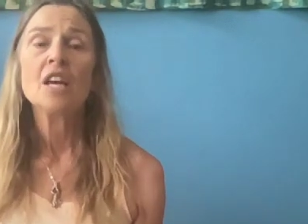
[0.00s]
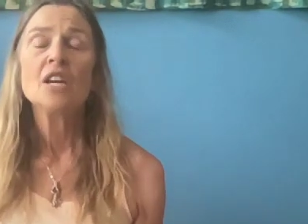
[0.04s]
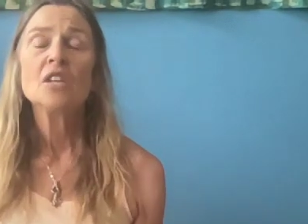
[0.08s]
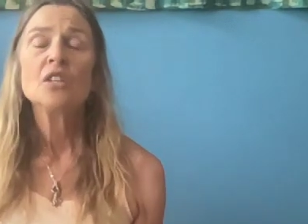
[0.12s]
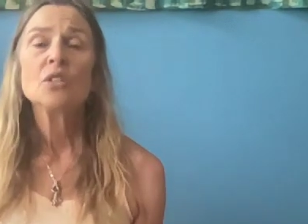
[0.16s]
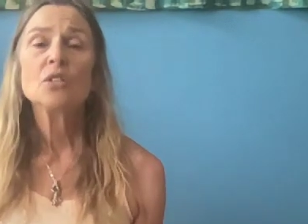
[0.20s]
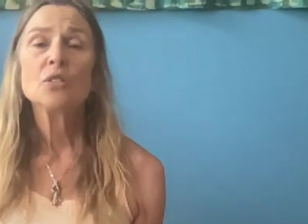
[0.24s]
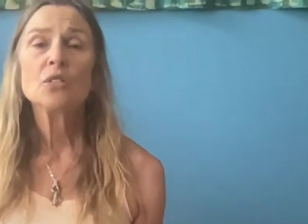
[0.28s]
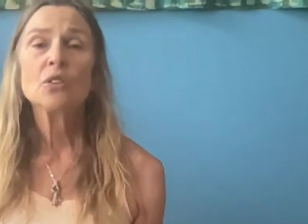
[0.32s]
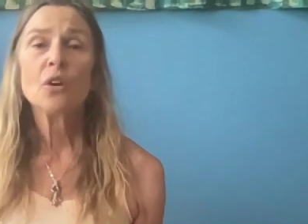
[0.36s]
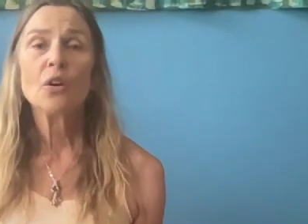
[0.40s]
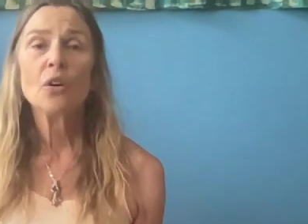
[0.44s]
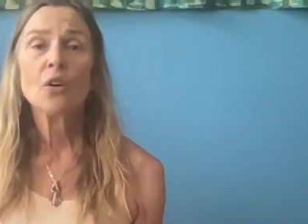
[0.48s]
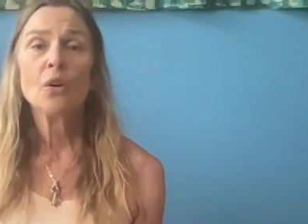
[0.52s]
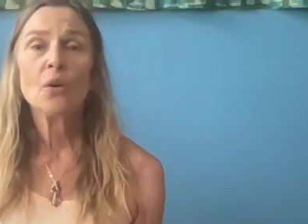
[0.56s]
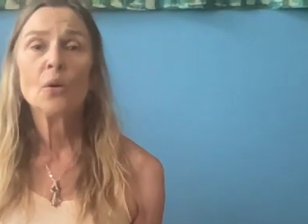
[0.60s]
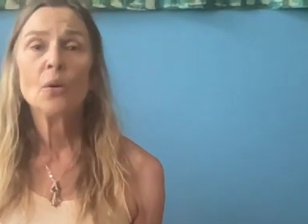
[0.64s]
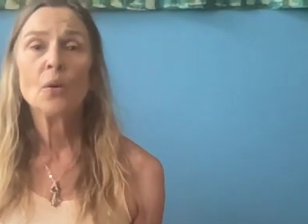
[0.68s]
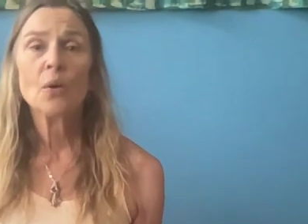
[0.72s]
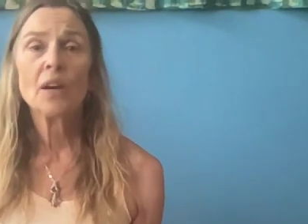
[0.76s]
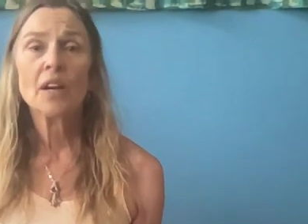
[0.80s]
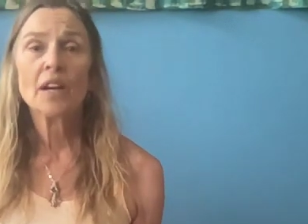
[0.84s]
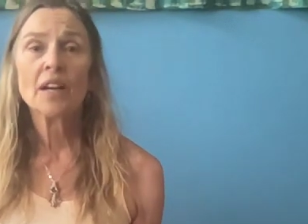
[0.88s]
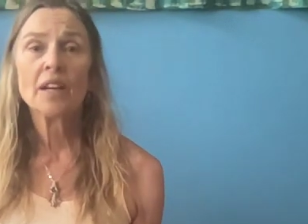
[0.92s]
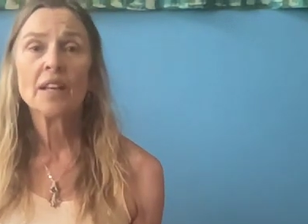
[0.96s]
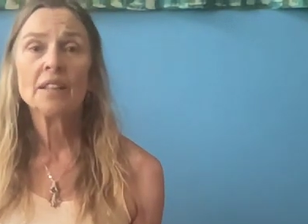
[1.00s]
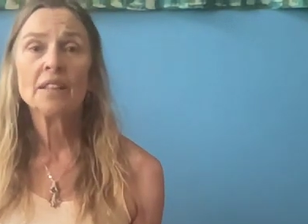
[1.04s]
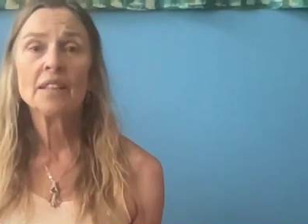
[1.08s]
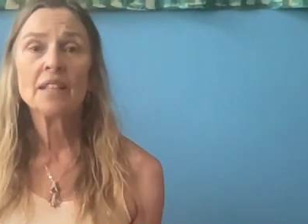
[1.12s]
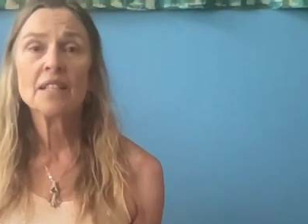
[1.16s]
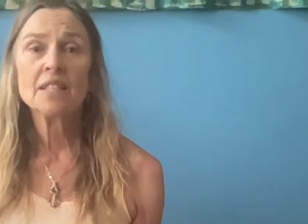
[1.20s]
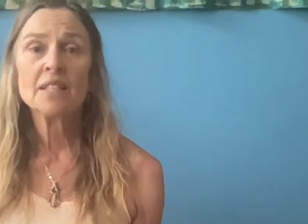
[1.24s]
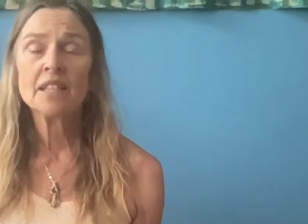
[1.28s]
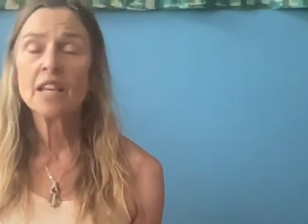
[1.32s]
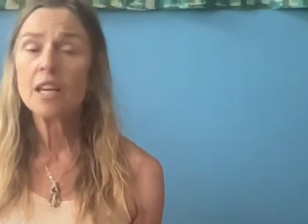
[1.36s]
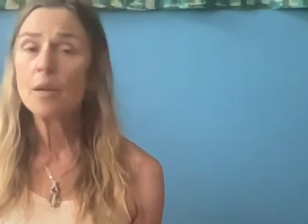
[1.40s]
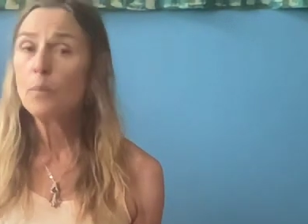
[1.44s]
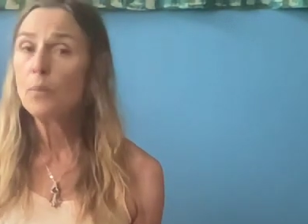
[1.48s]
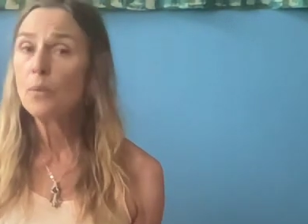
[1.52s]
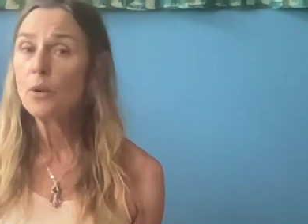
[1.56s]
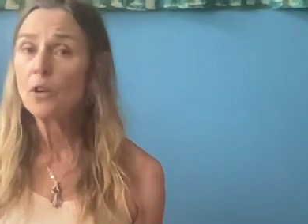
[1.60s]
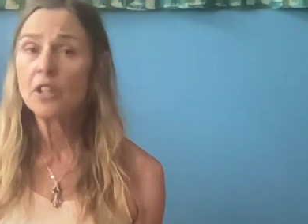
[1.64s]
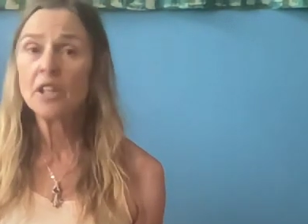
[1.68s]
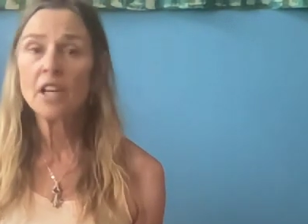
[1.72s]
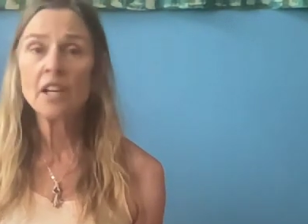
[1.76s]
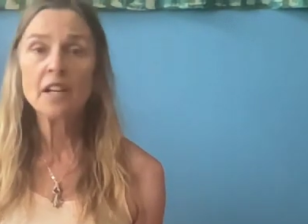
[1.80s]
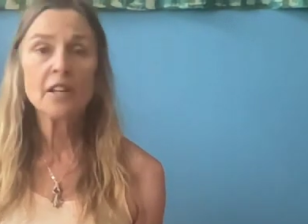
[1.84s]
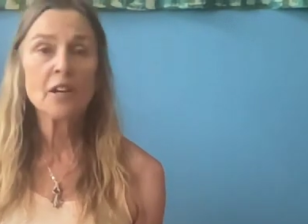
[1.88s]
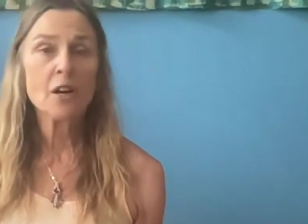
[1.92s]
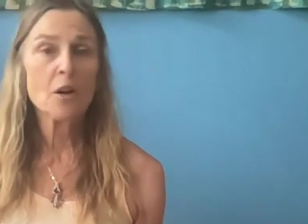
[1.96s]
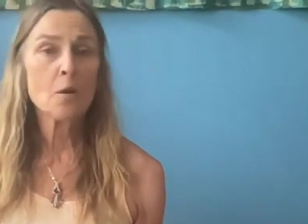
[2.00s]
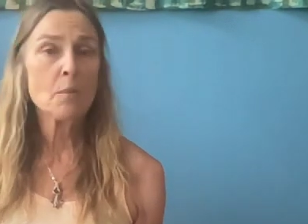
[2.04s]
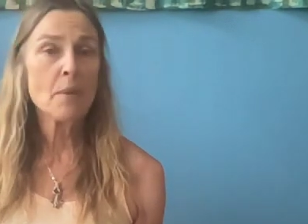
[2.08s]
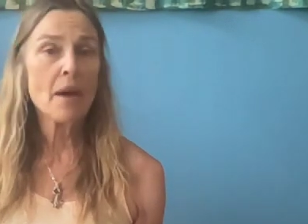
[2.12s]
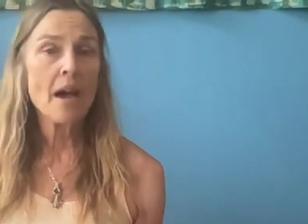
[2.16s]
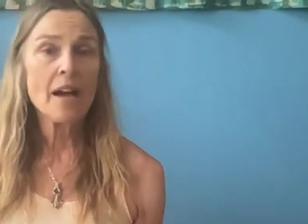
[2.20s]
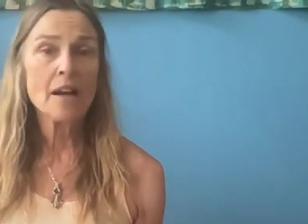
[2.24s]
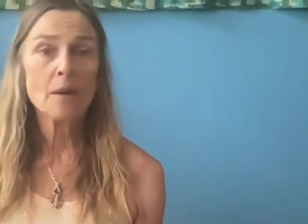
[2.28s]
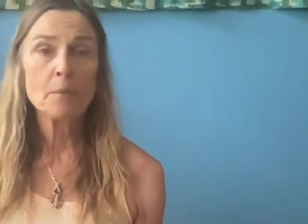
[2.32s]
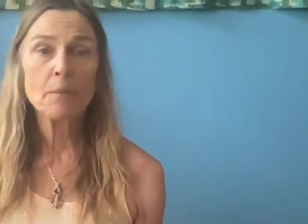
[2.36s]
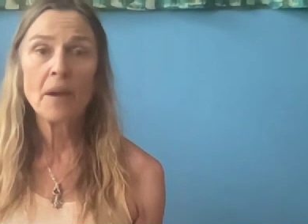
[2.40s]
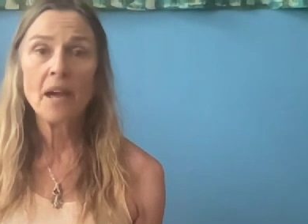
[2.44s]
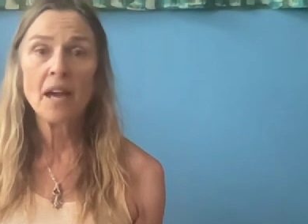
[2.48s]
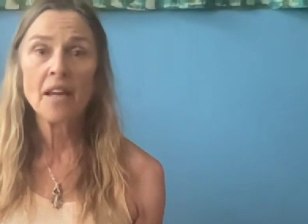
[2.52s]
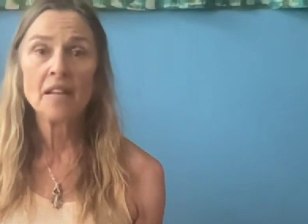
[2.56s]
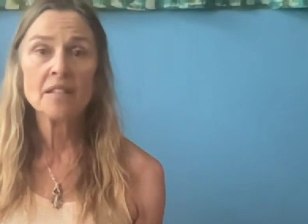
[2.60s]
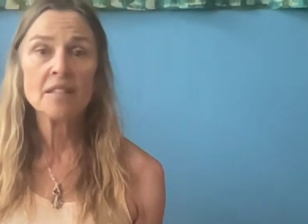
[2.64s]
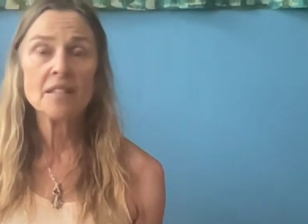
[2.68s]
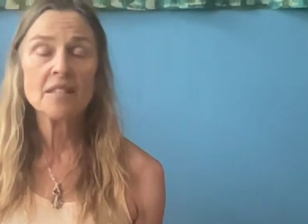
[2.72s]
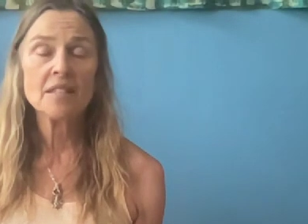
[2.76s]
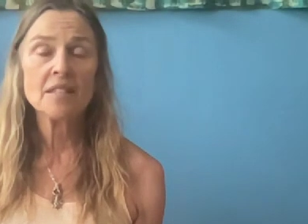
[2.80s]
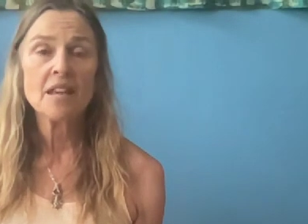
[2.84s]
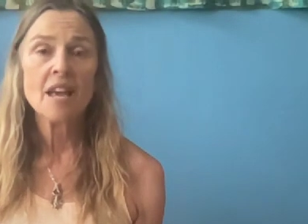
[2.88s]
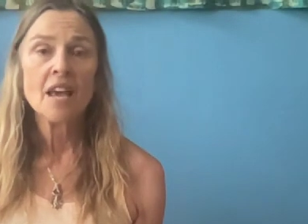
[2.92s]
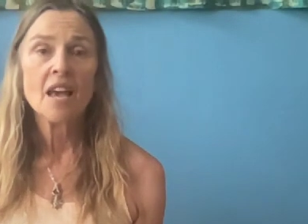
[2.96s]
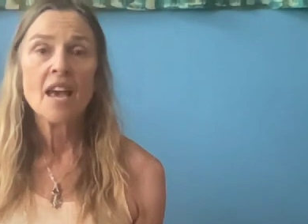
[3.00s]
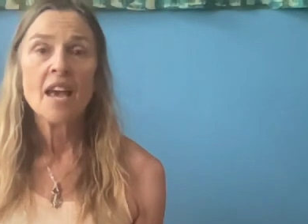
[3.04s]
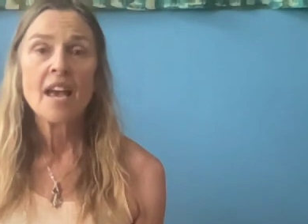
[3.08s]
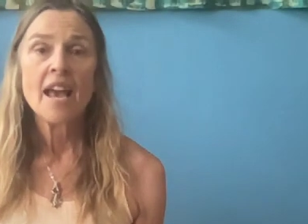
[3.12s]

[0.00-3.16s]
So let's keep working on our back bends.